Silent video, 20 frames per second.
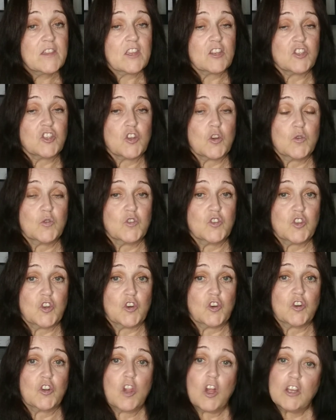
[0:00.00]
that shows
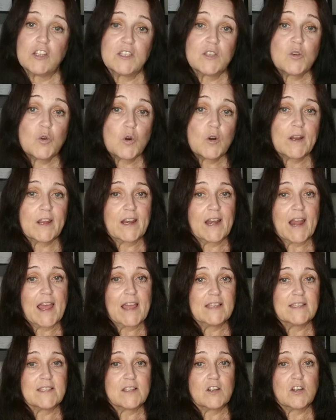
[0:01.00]
your closet
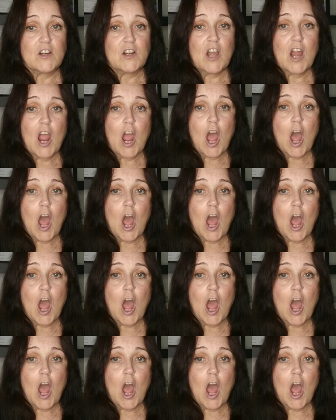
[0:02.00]
organizer,